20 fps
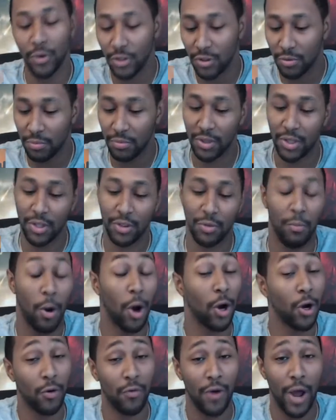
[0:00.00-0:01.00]
Smith,
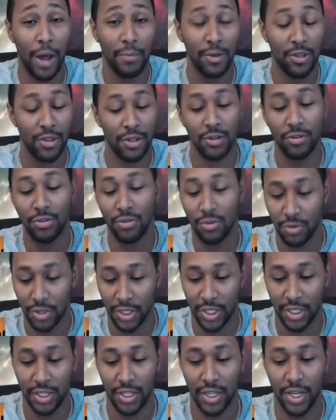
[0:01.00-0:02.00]
Margot Robbie. Those two are
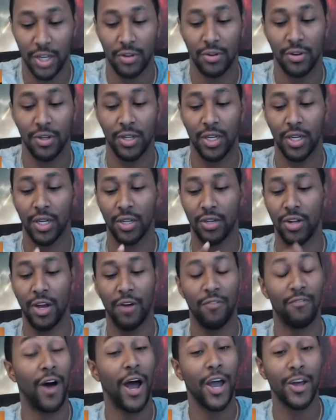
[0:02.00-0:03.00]
getting together again. You
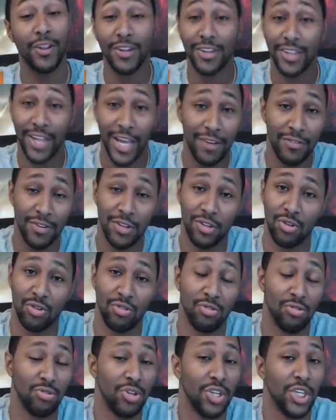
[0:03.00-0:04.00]
have Viola Davis,
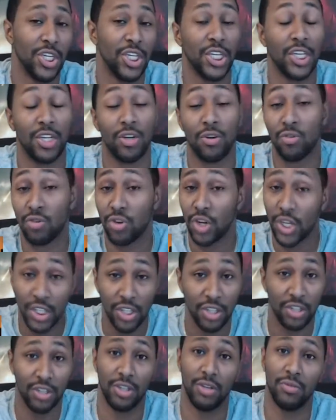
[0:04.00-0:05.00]
who
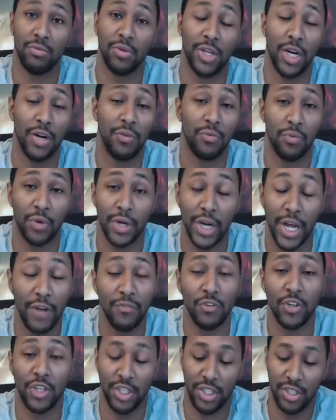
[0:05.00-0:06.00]
crushes it whenever
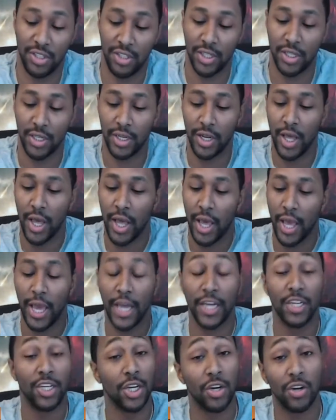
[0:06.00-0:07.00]
she's in,
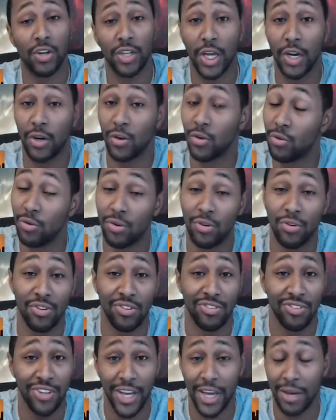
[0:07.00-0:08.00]
and Jared Leto, who's the
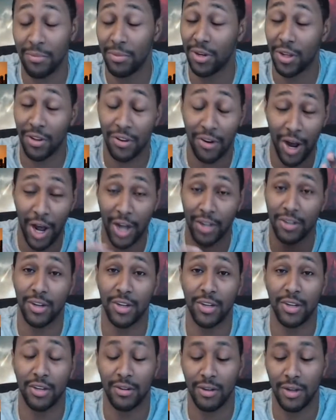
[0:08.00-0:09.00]
same.
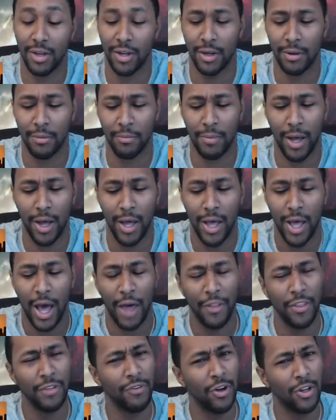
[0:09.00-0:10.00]
I
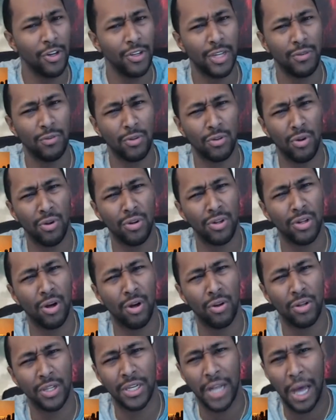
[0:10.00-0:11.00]
think Viola Davis was
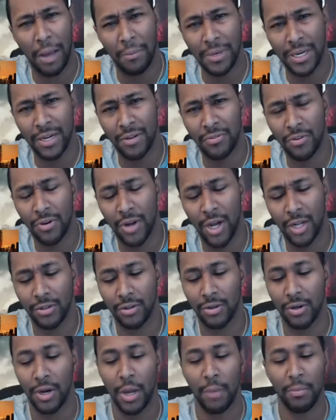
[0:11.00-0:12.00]
only nominated for an
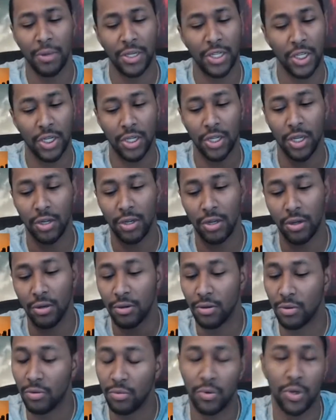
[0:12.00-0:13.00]
Oscar, but Jared Leto
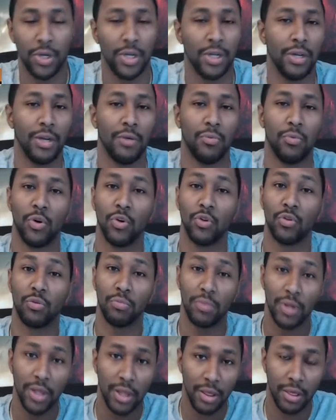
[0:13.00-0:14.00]
was one. Will
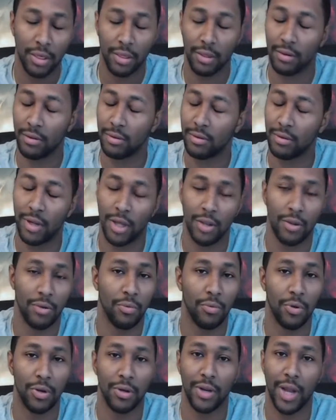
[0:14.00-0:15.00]
Smith, another
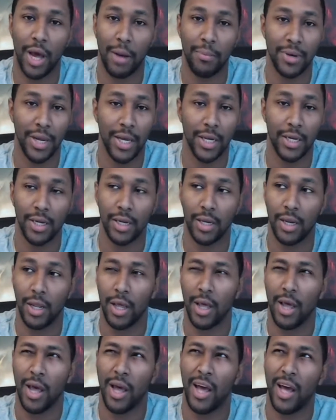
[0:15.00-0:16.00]
one nominated.
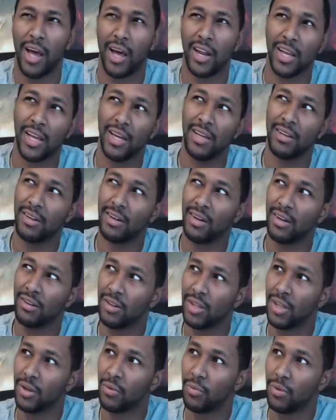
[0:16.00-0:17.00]
I can't. No, I don't
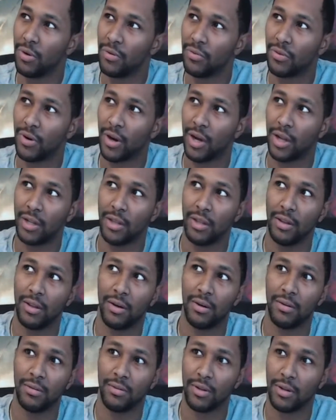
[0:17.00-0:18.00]
think he won for Ali
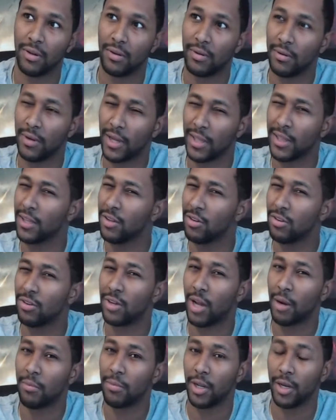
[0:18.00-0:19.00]
though. So I think he just
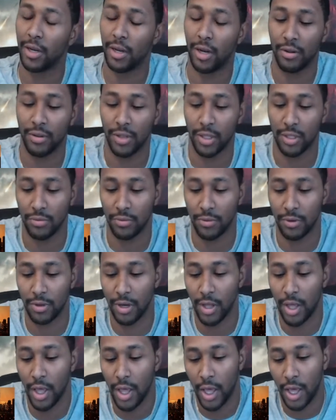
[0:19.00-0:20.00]
nominated. I don't think he's won.
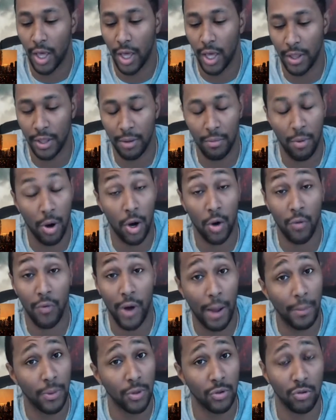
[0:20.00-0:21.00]
And then Margot
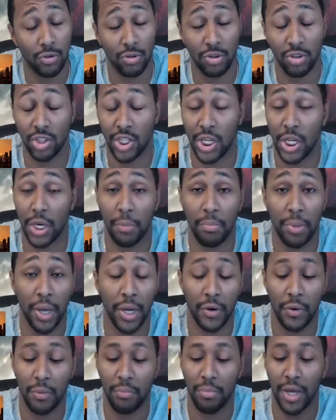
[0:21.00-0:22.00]
Robbie, who's just getting
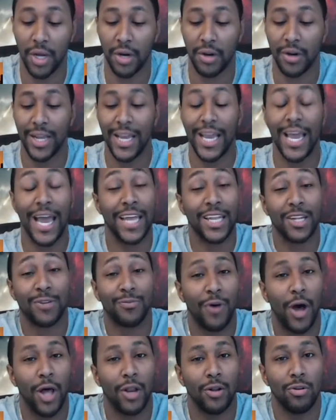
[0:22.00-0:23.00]
better and better. And this
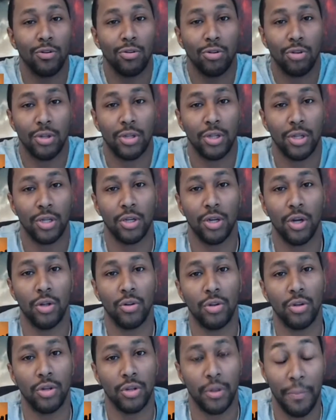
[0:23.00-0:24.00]
follows
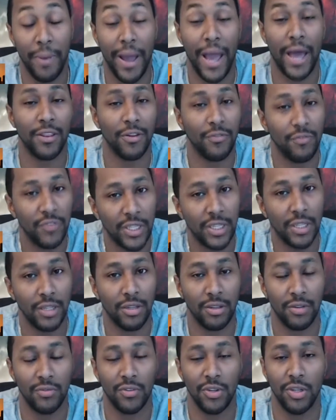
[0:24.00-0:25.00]
the villains
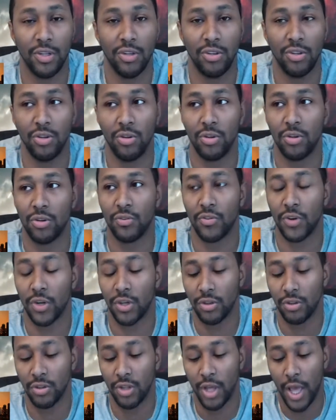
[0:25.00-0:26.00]
of the DC
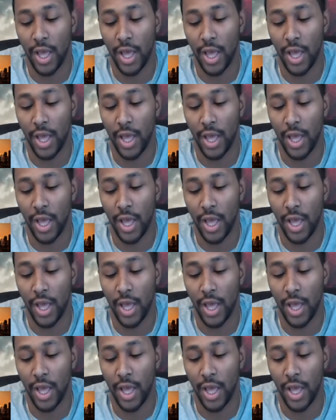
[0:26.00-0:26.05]
universe.